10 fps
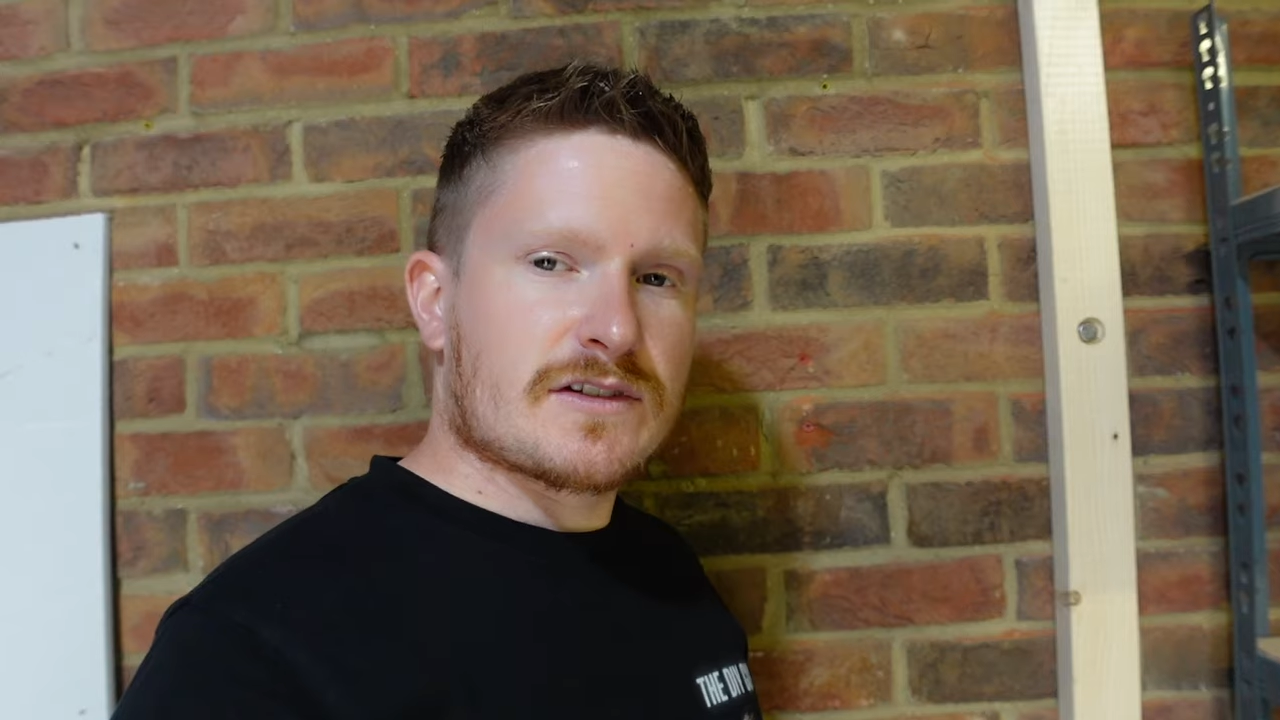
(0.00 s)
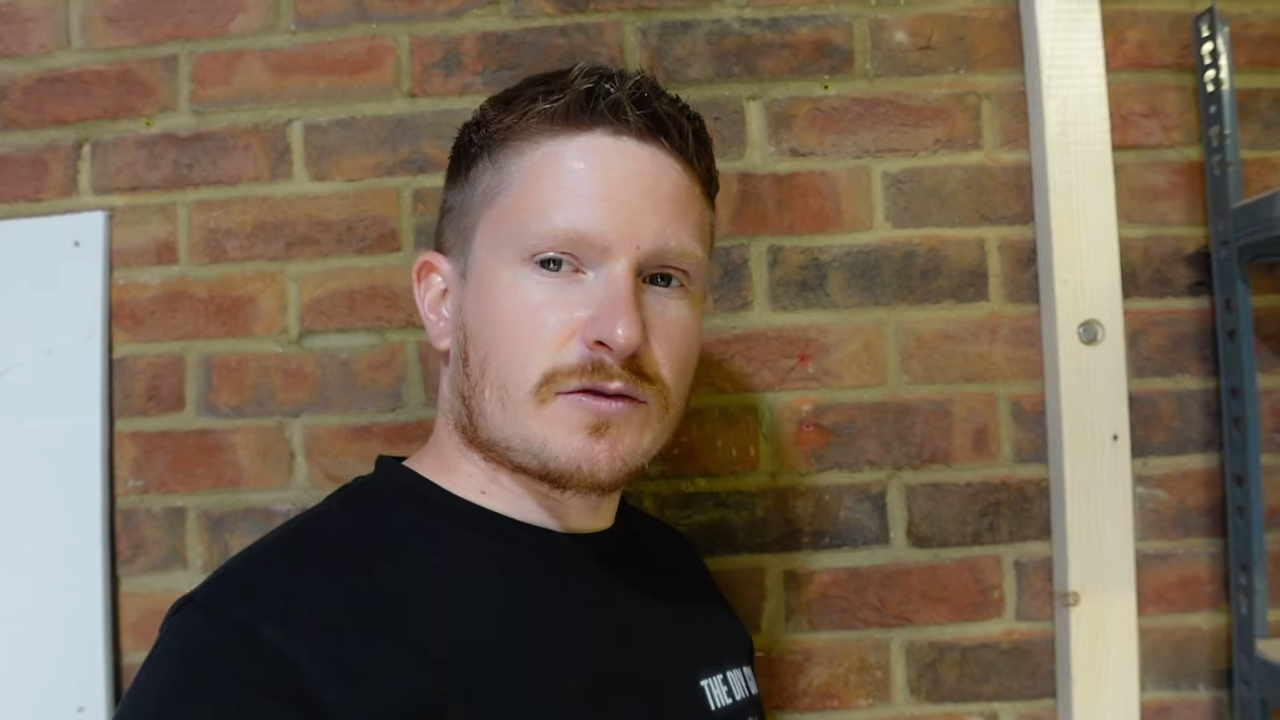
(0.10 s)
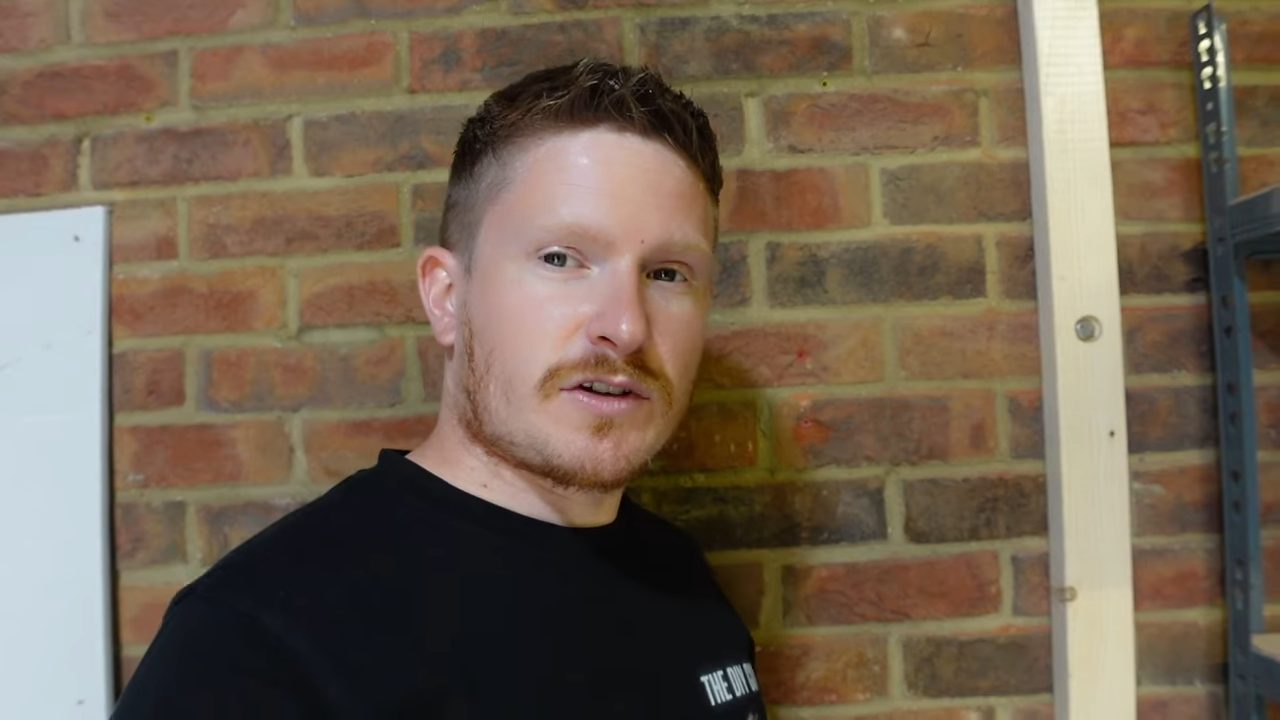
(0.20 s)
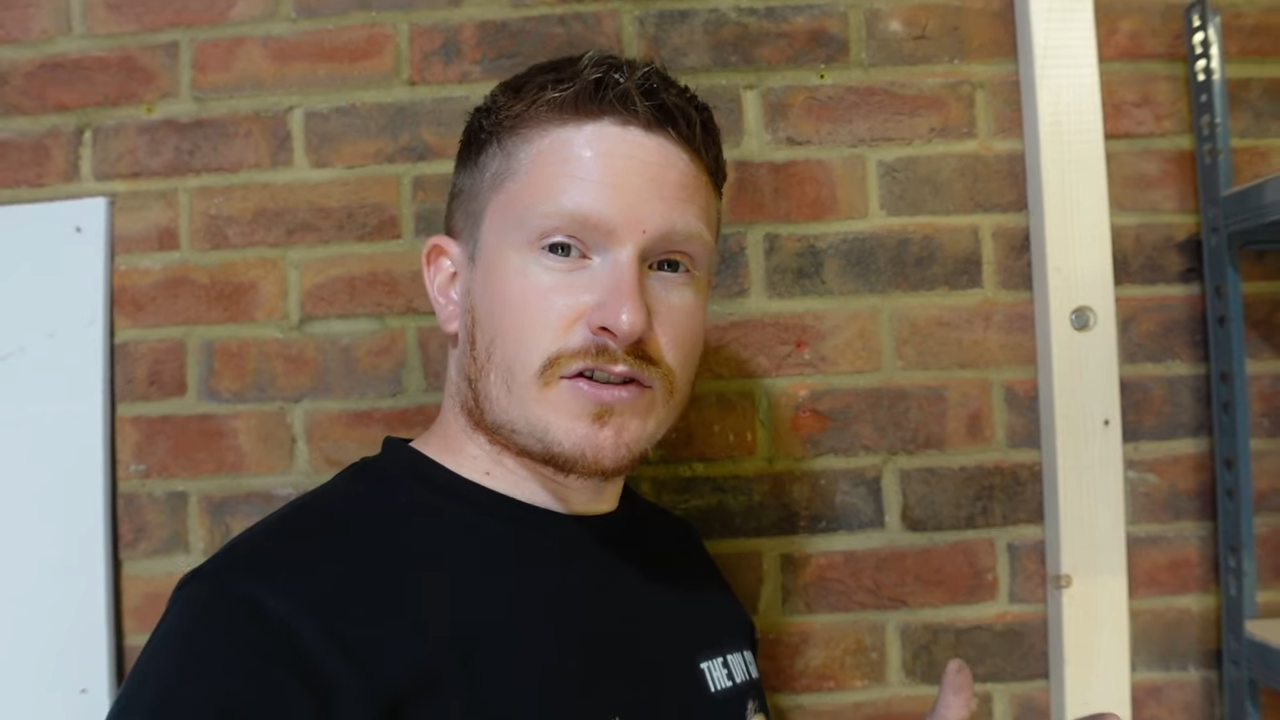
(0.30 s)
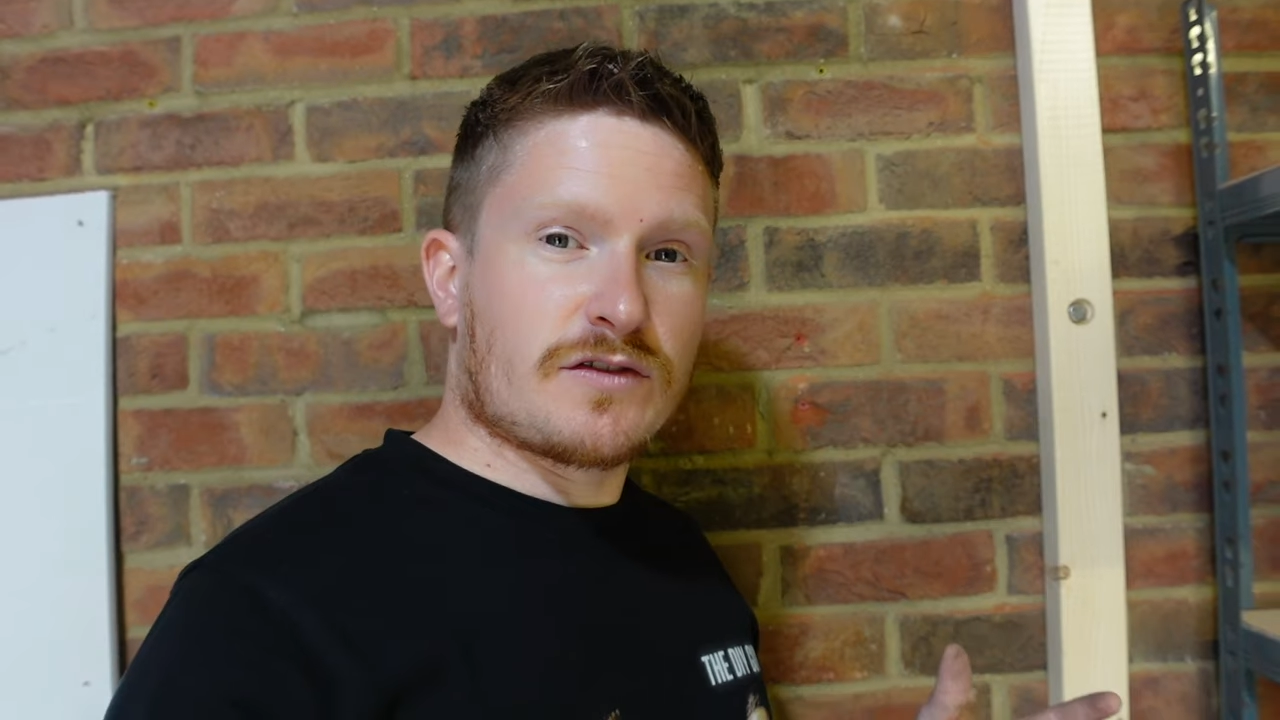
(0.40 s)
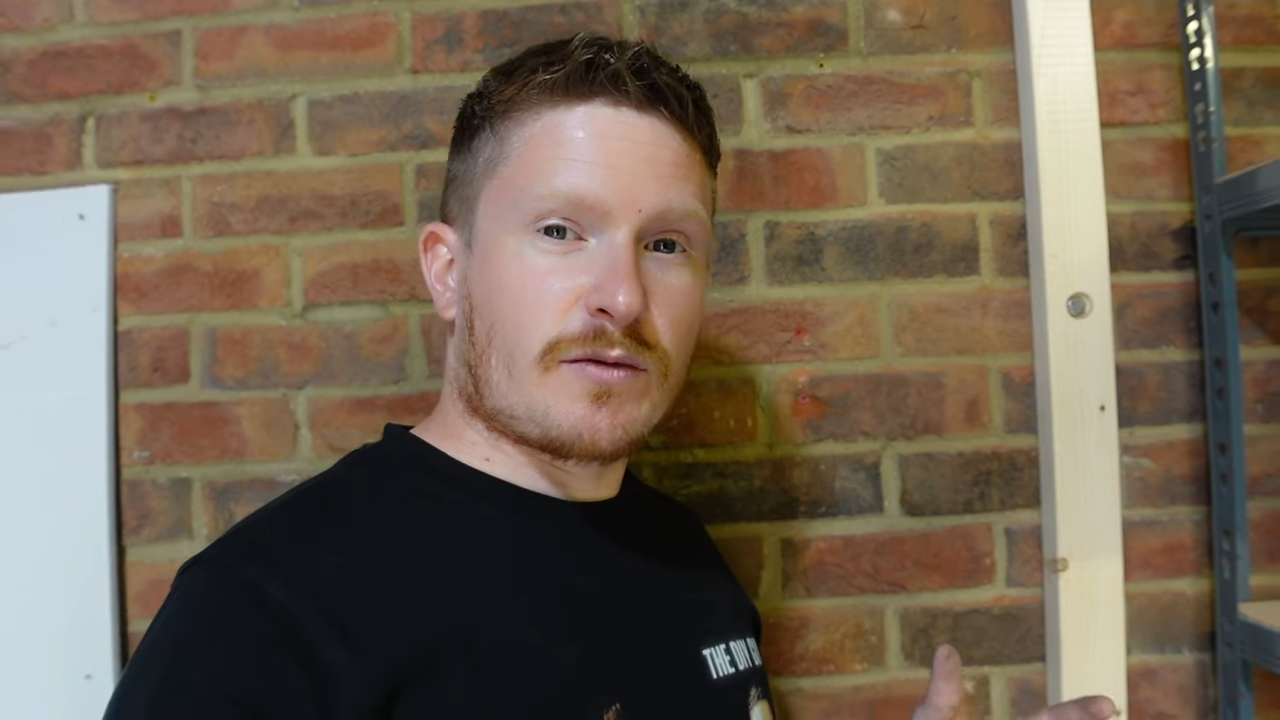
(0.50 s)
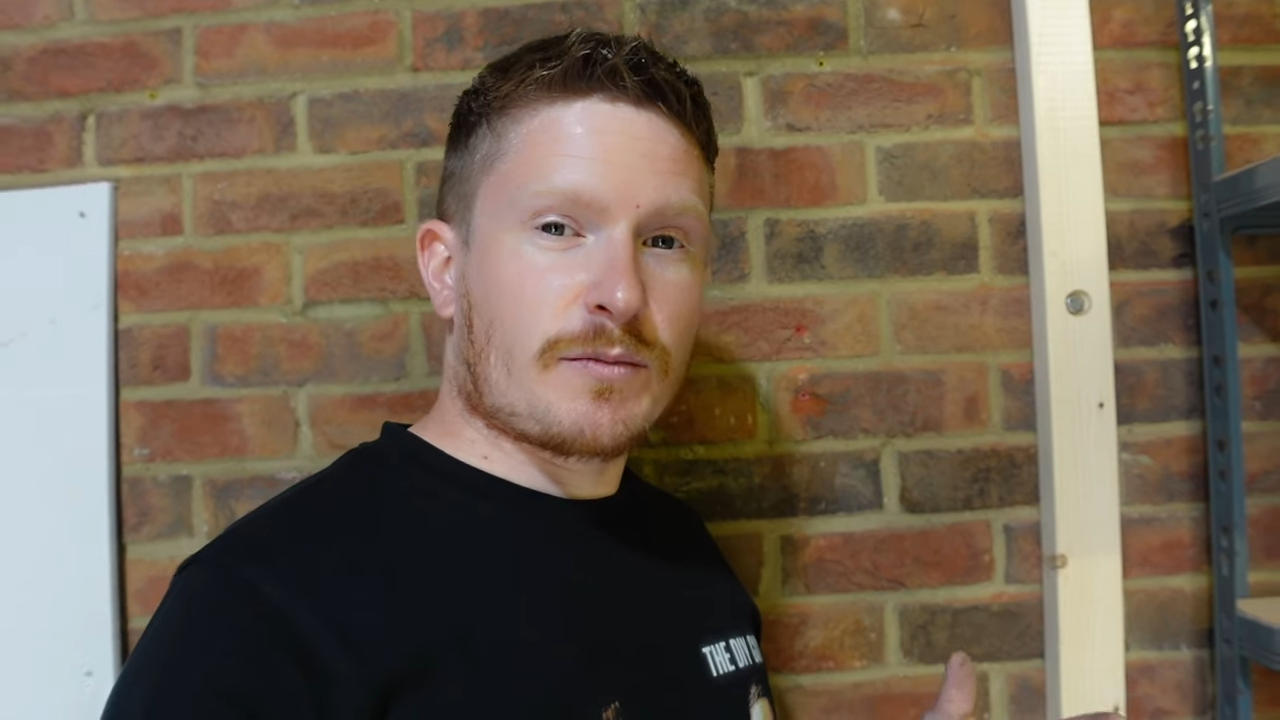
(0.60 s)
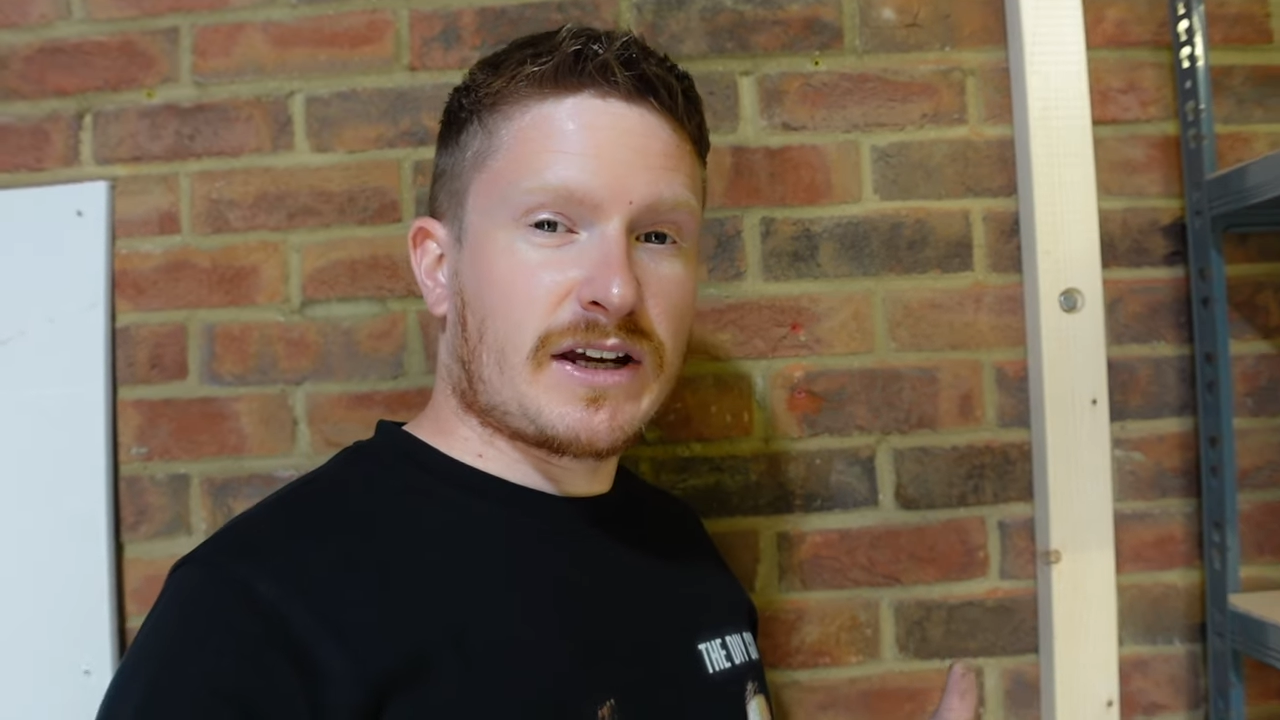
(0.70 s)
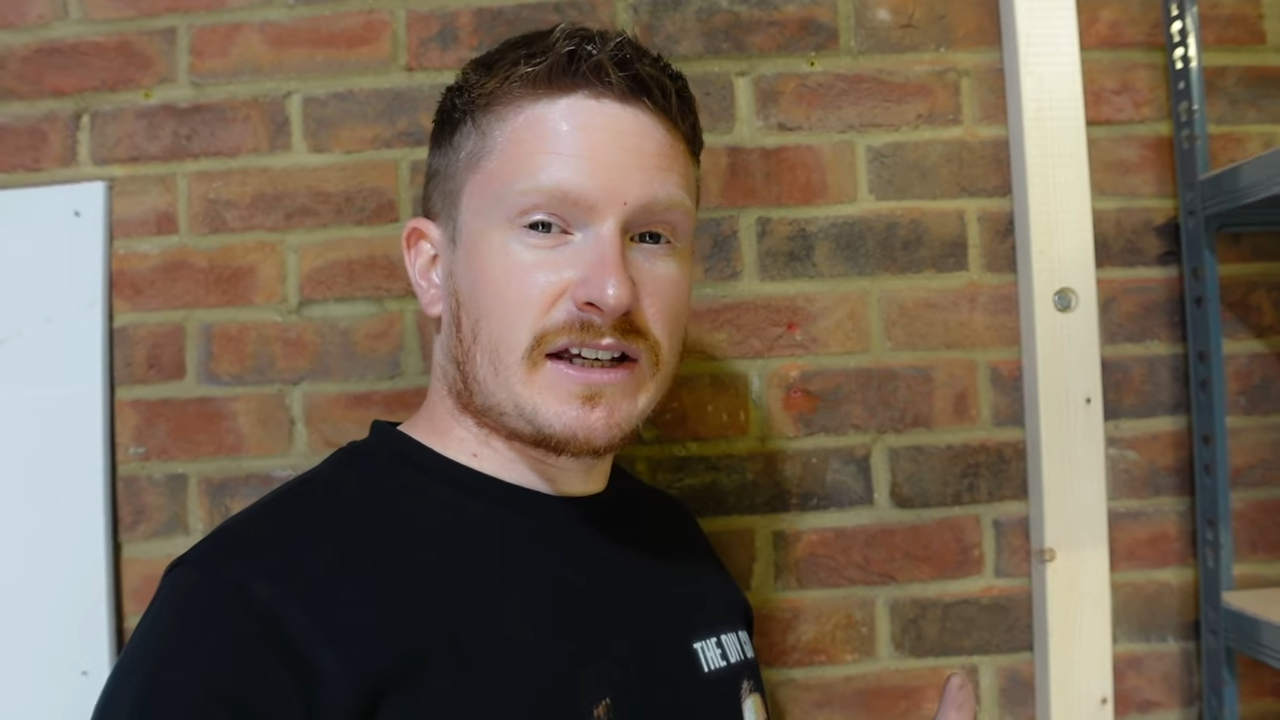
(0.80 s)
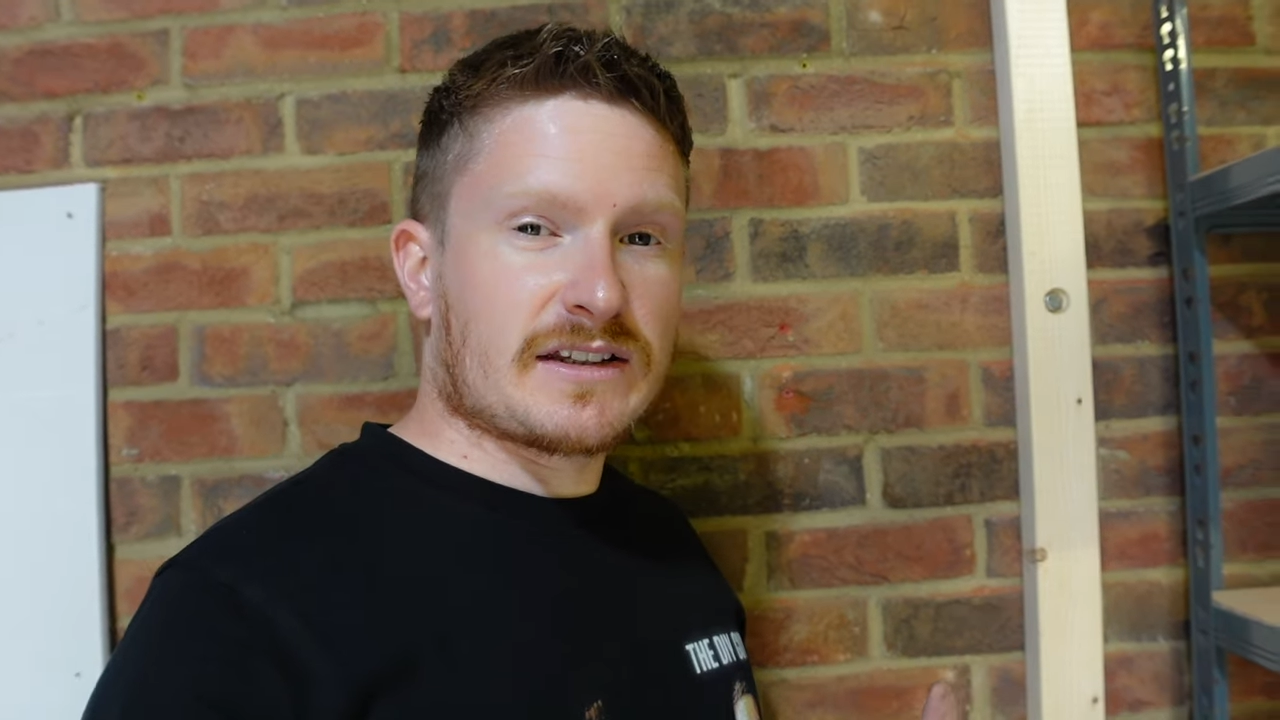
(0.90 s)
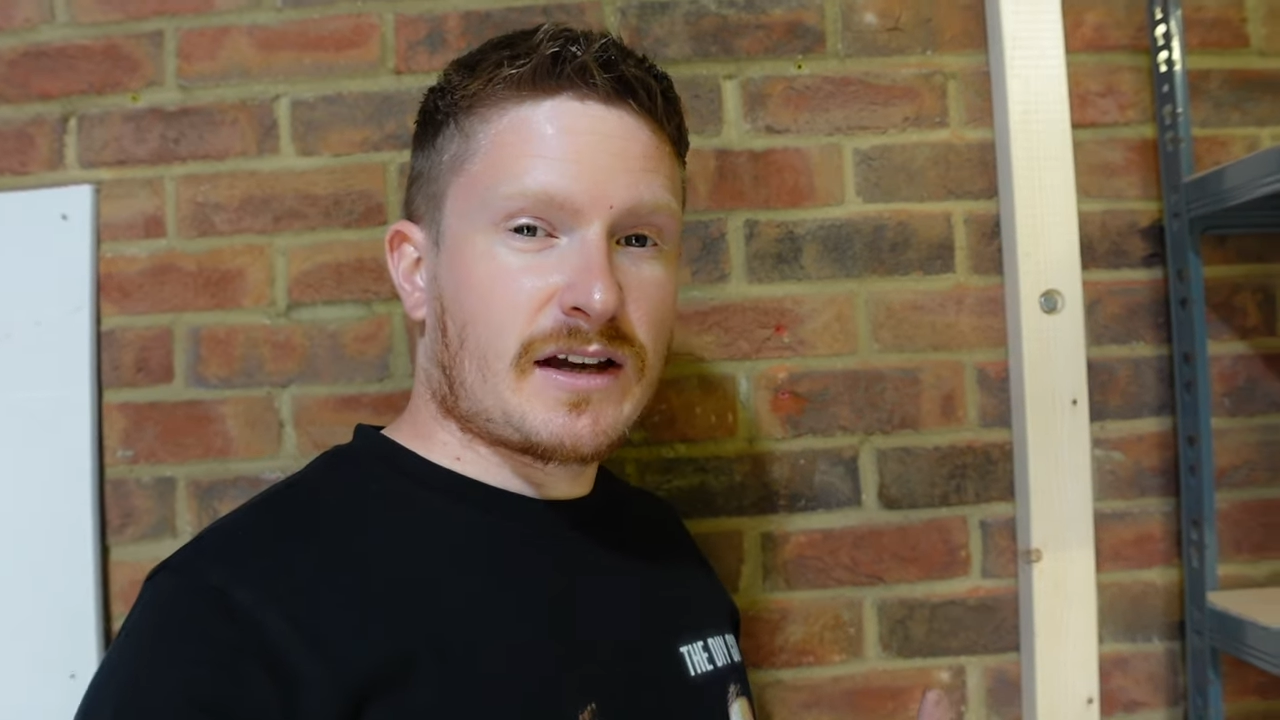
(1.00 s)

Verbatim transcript: So once you've repeated